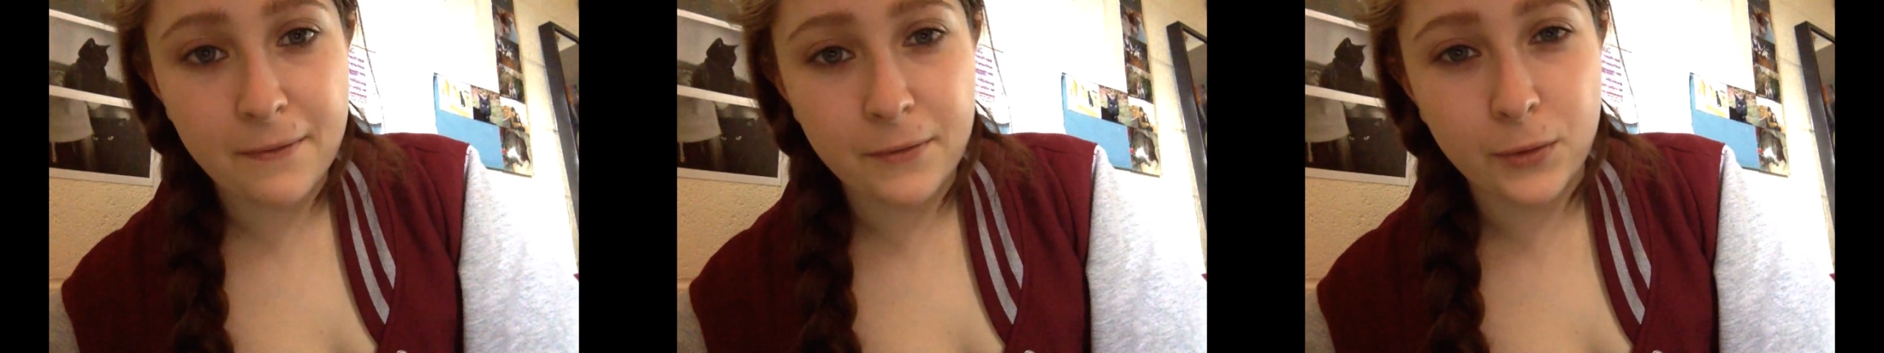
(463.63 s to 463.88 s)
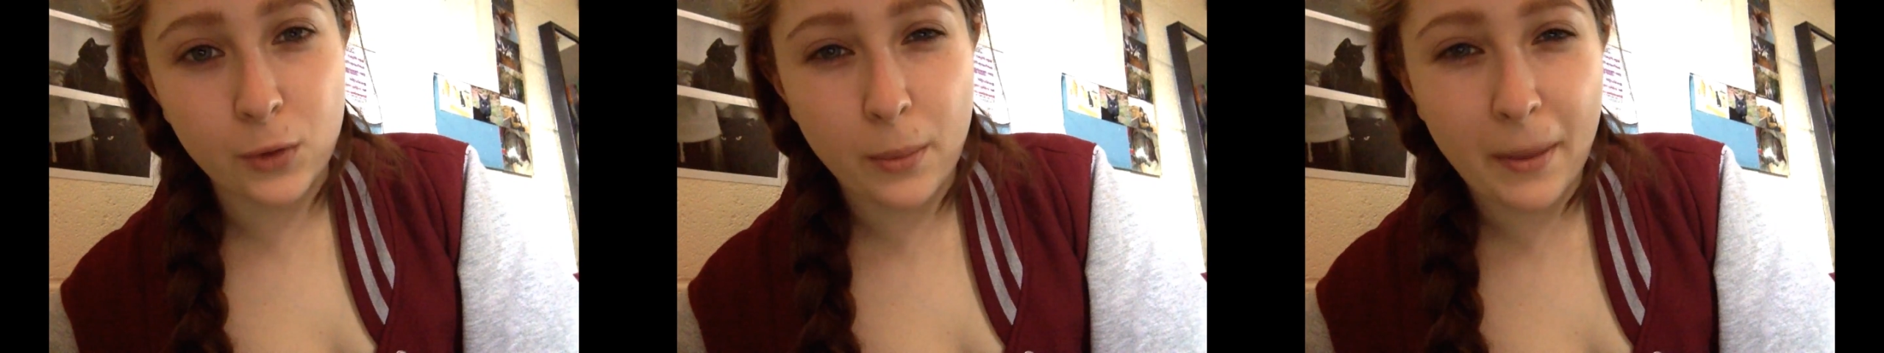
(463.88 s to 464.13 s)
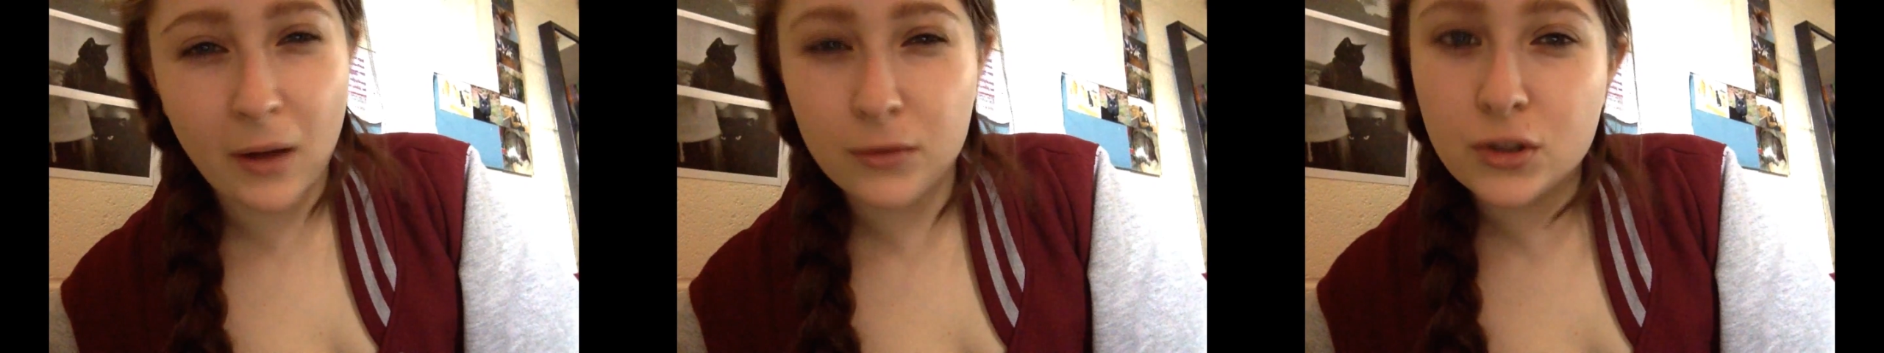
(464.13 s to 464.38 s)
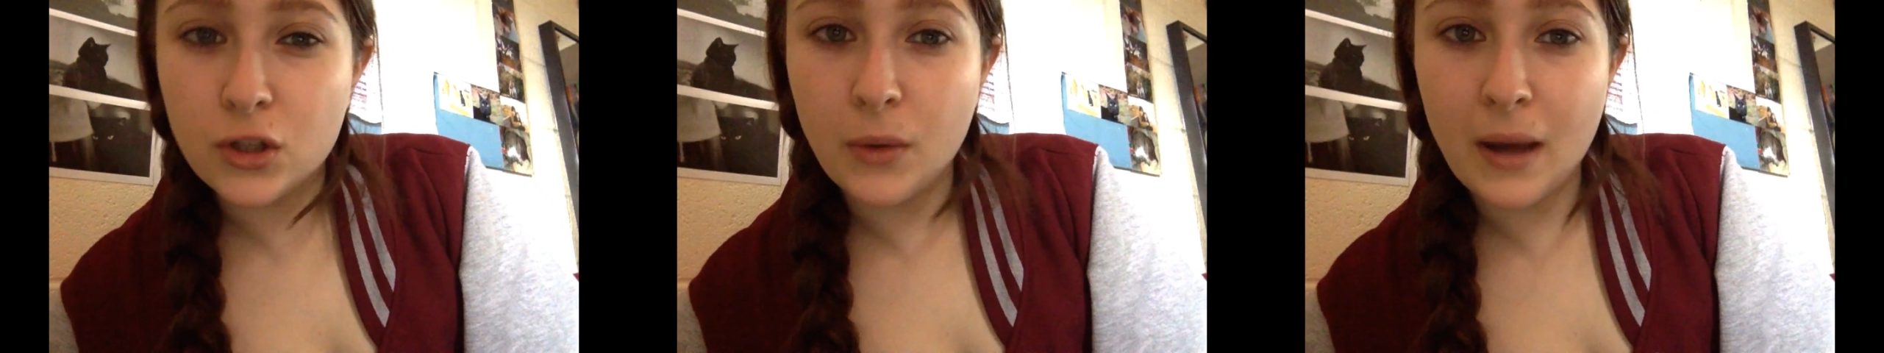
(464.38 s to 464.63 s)
for about
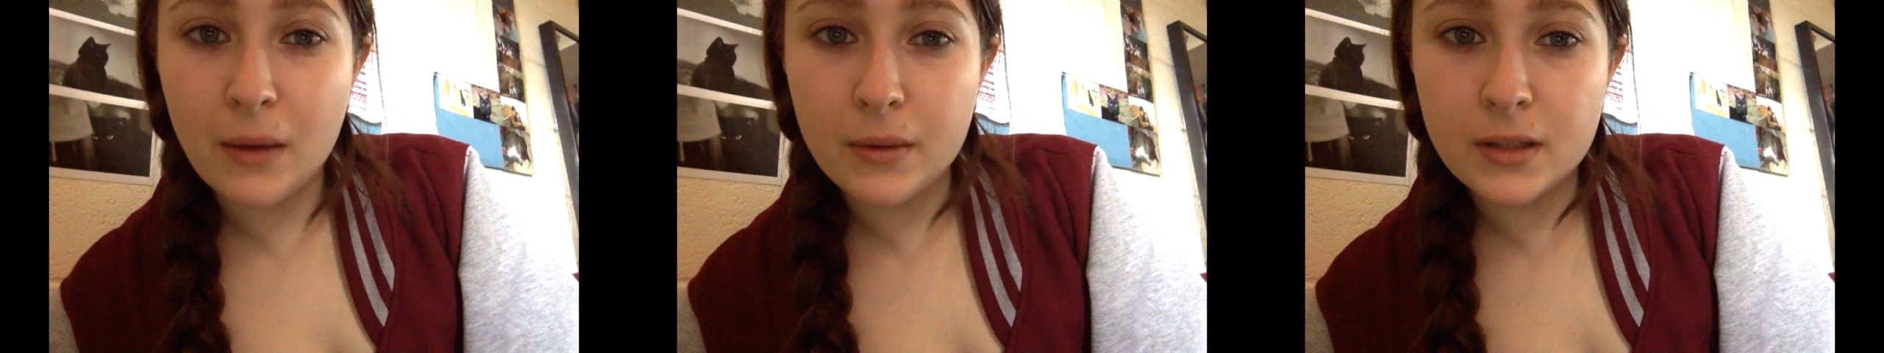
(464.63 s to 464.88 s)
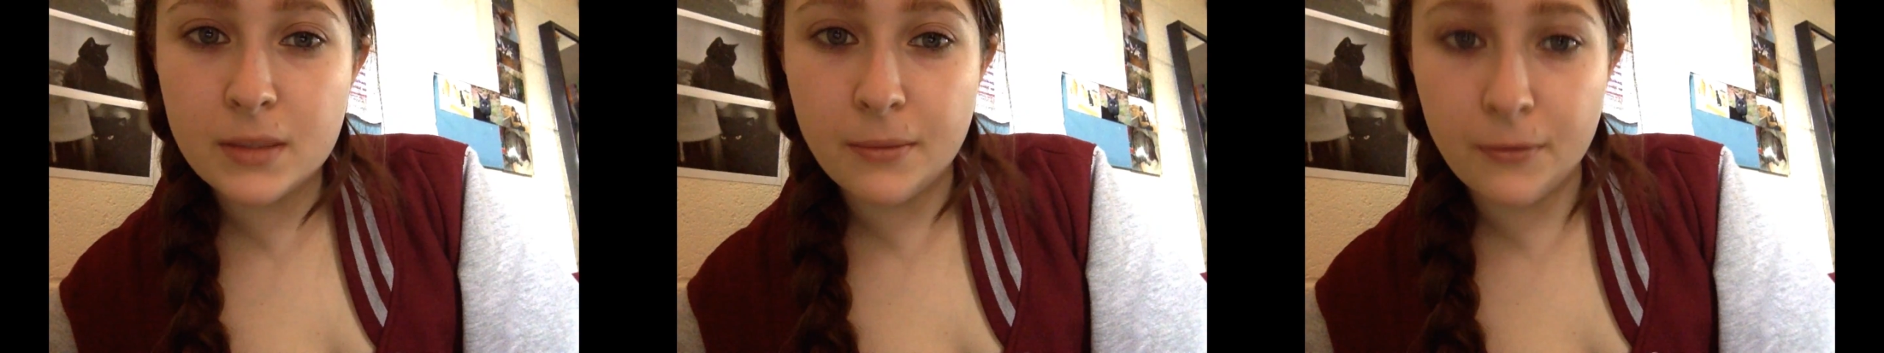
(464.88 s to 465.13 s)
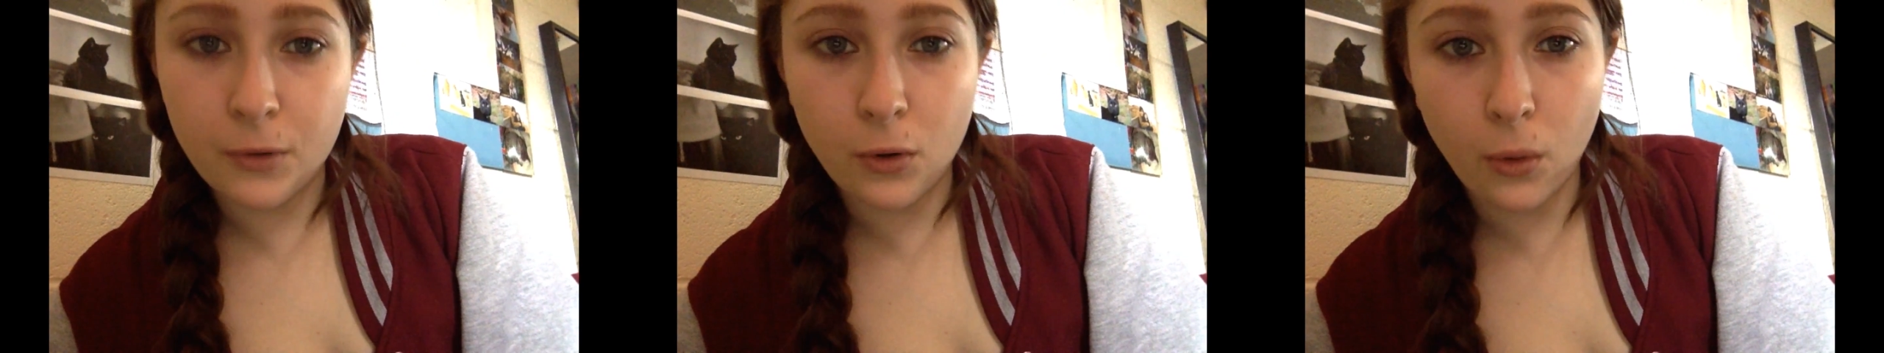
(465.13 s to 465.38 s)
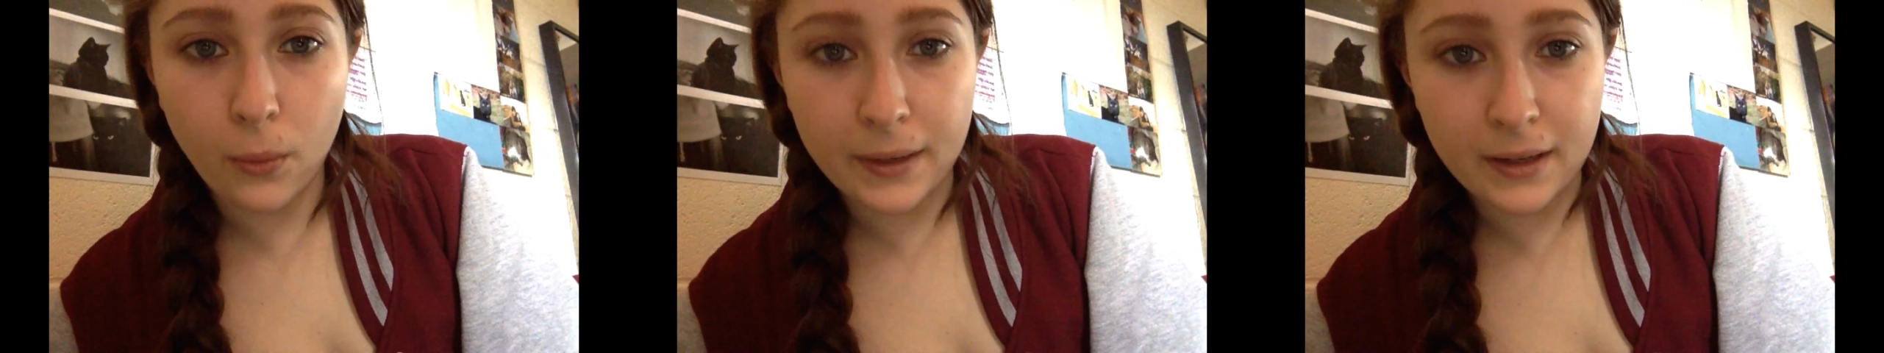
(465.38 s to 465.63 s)
2 hours
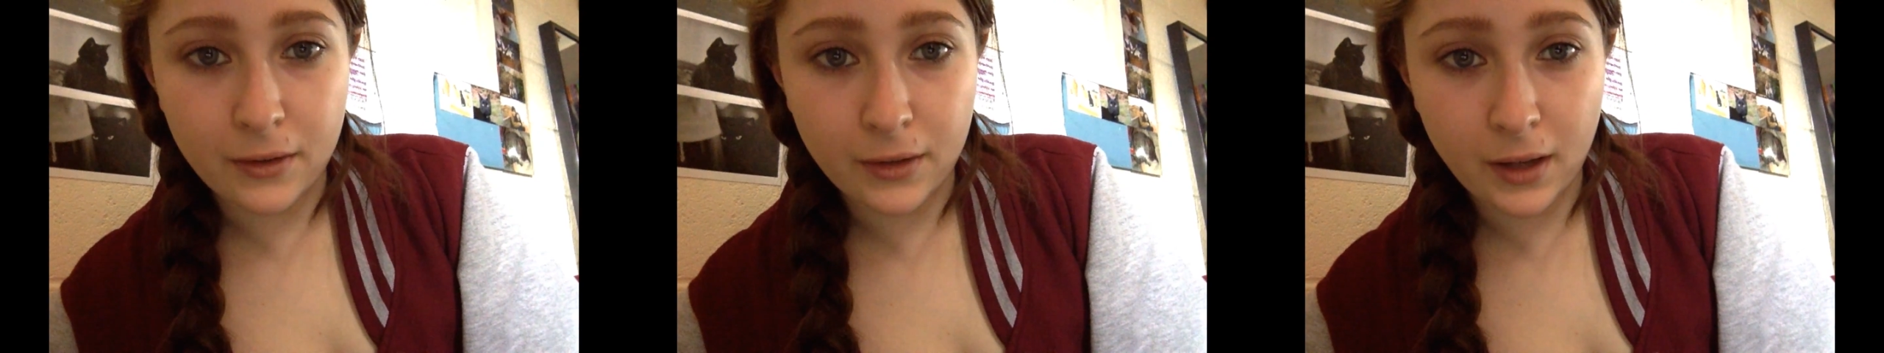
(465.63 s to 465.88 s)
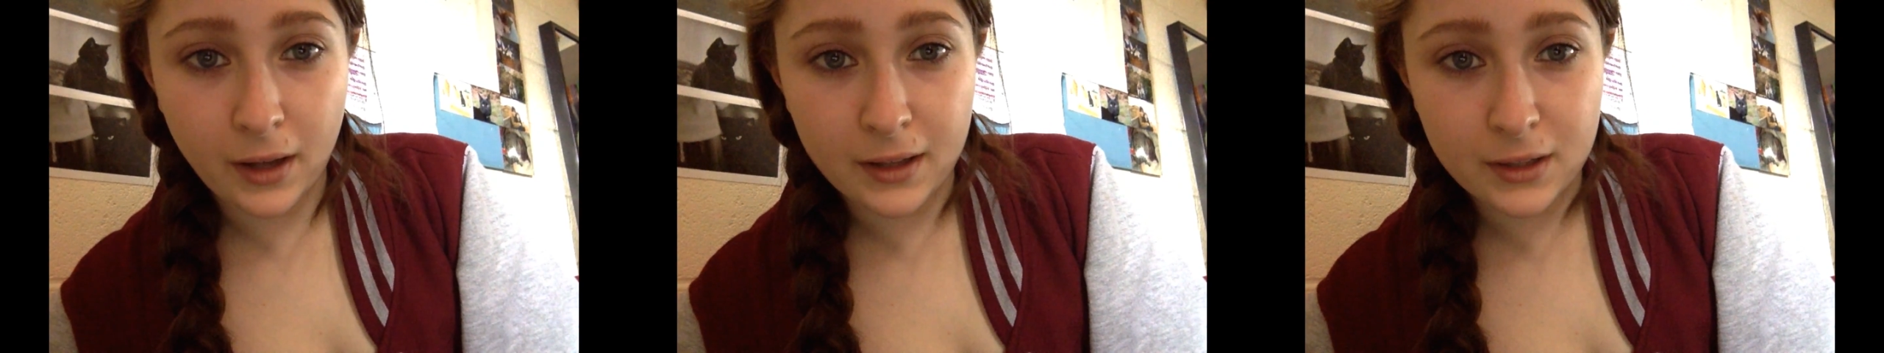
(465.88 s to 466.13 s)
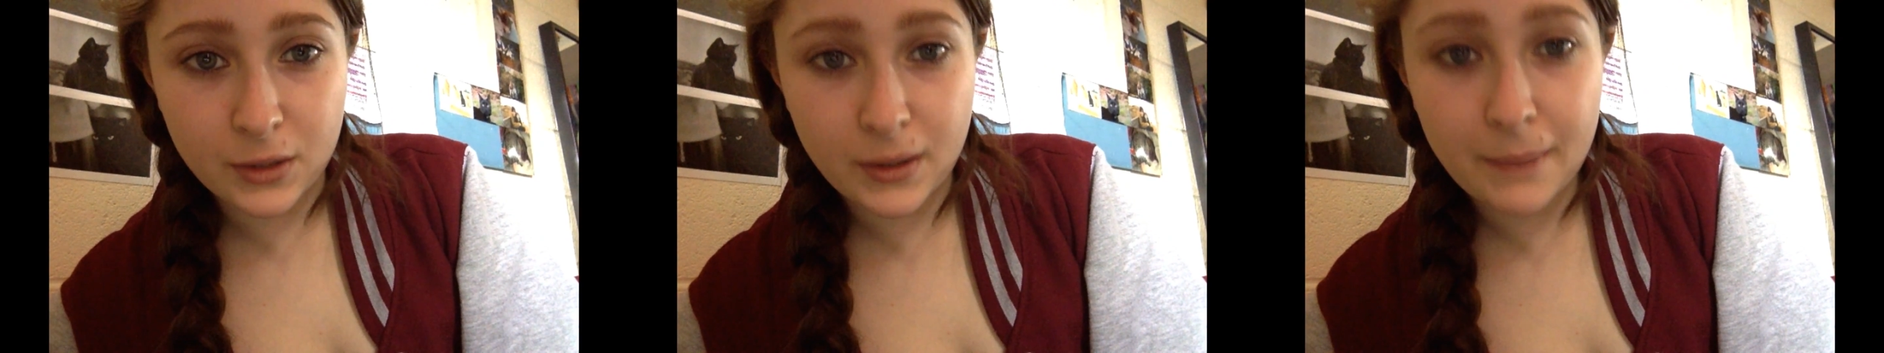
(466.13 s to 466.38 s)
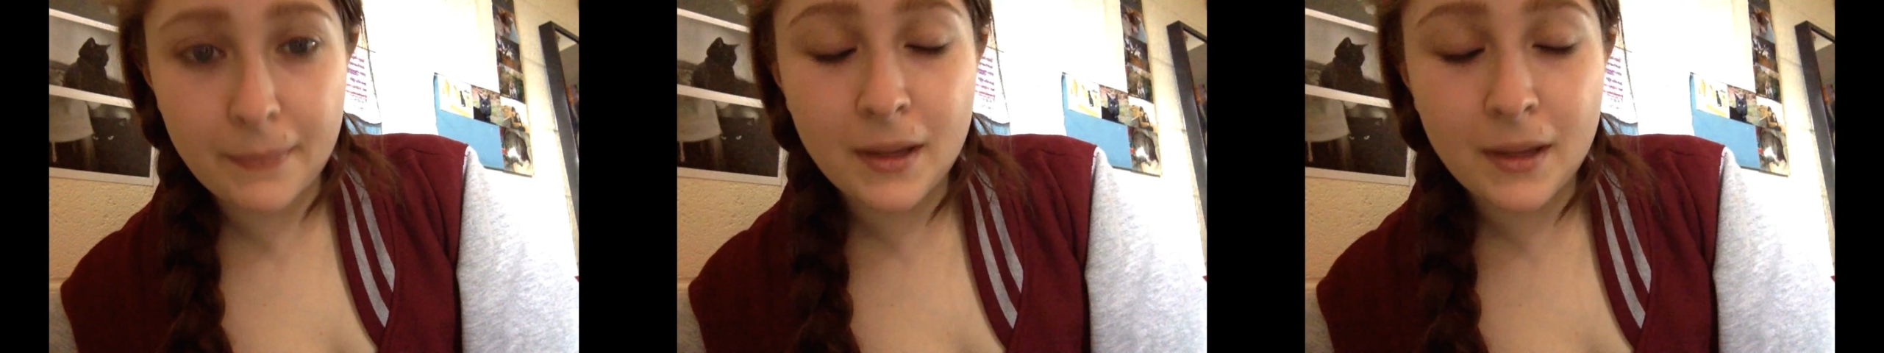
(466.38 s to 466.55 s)
before we could cut into it.